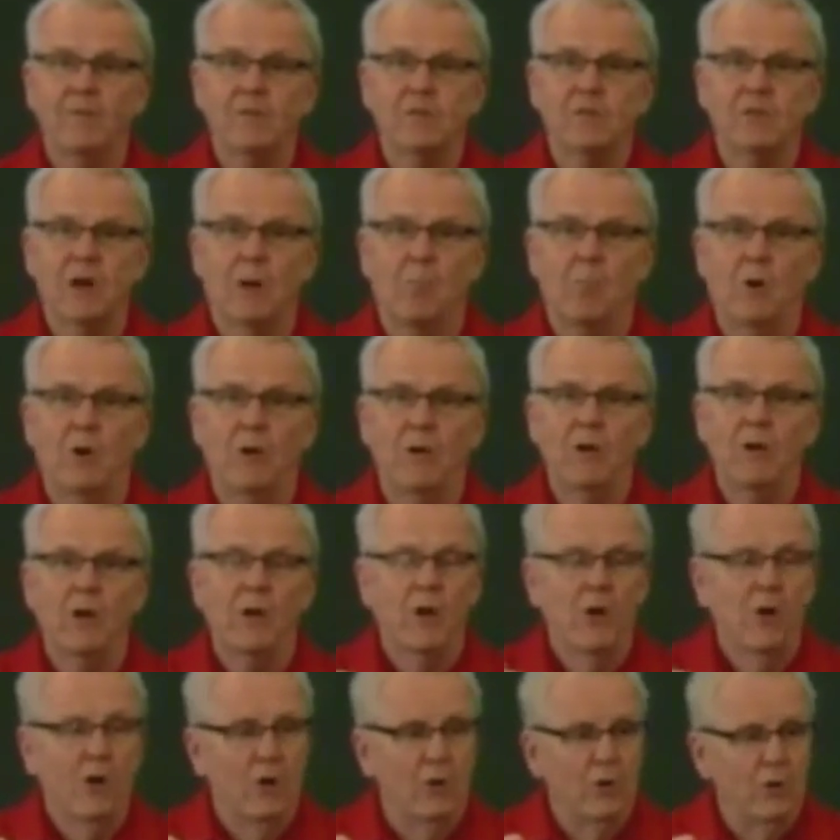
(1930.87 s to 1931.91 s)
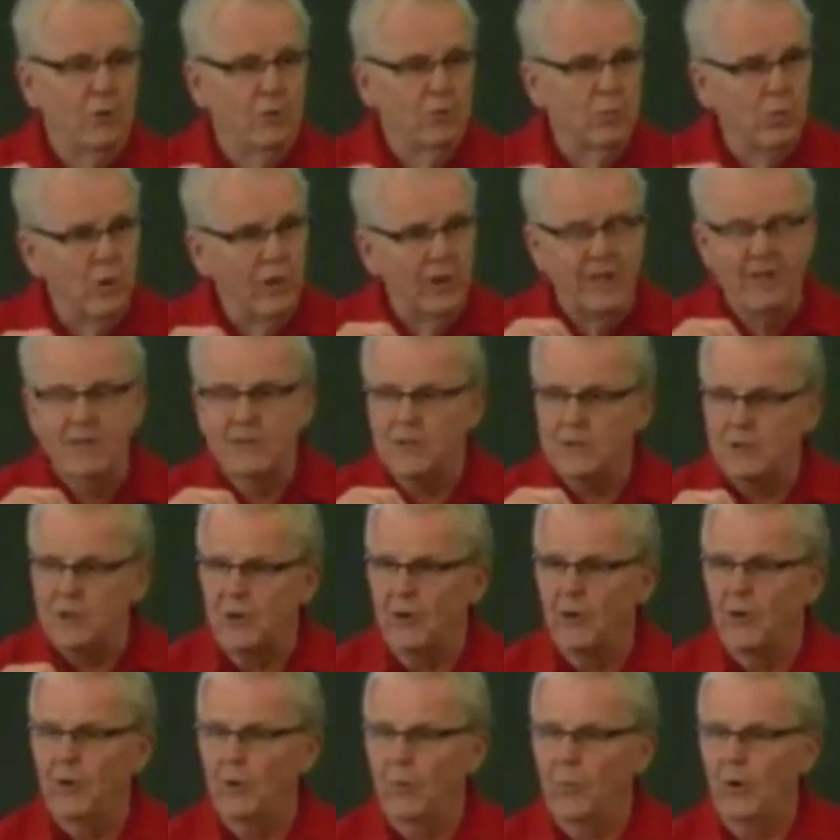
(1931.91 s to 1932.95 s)
It's someone who's willing to
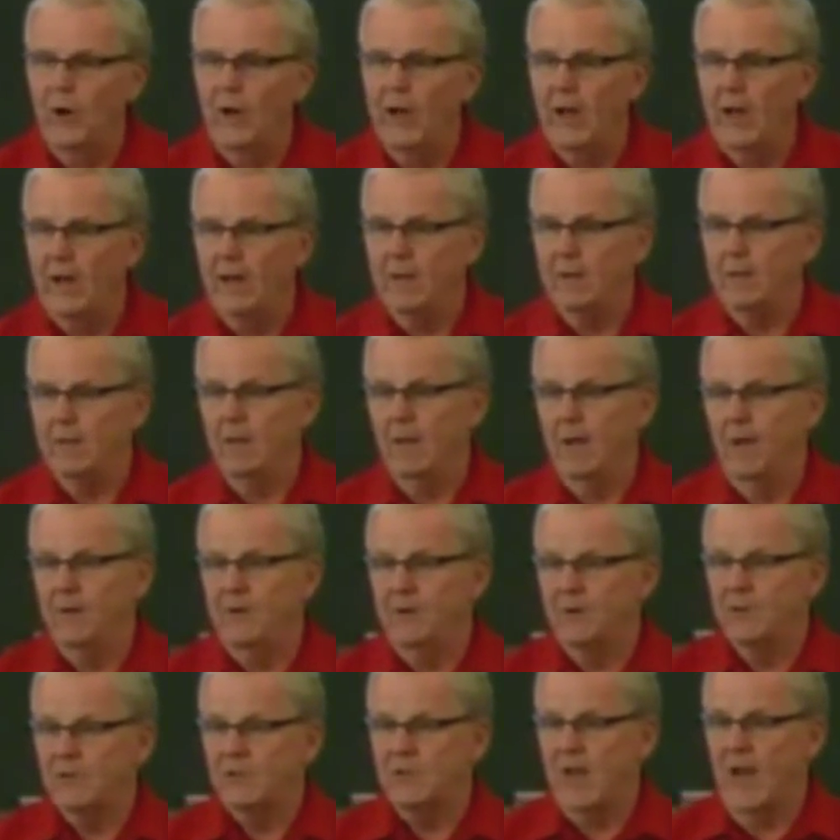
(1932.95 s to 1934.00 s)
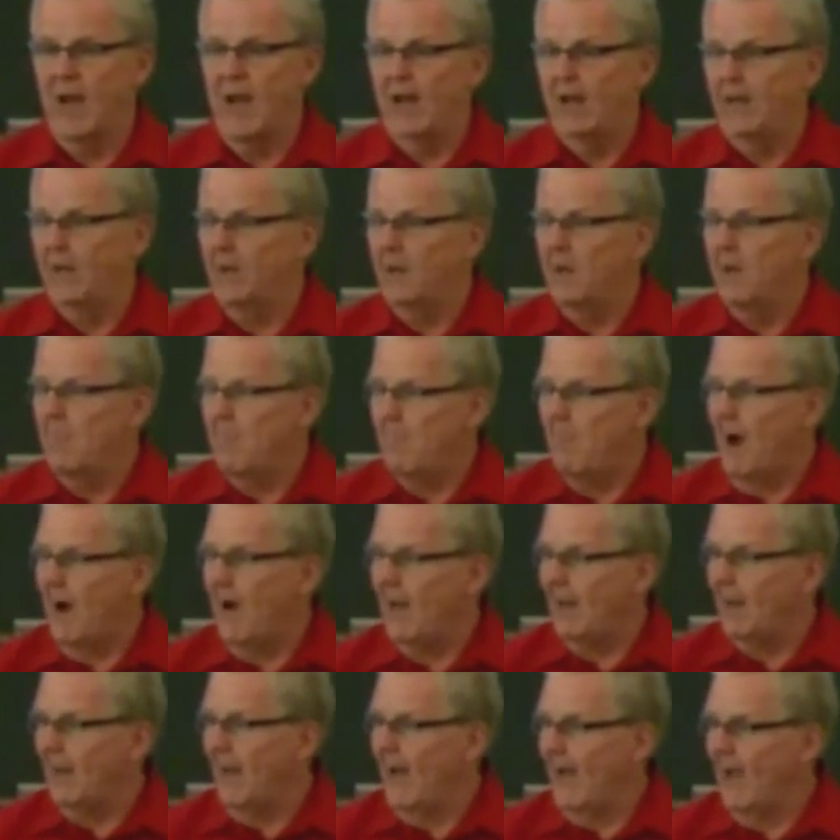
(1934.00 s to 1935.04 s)
turn away, understanding
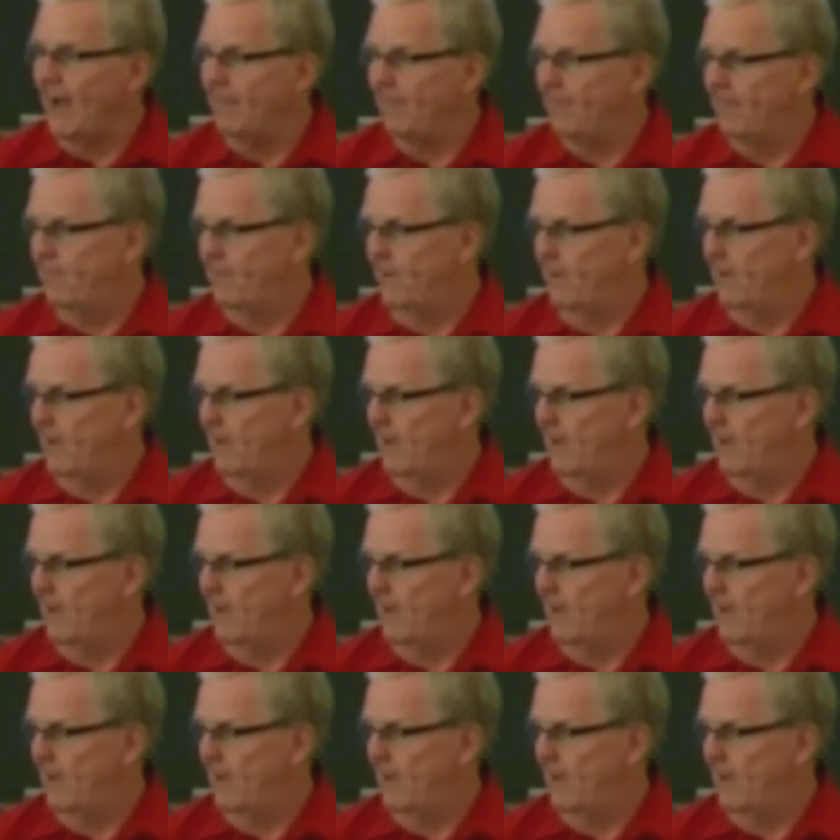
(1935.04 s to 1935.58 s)
my life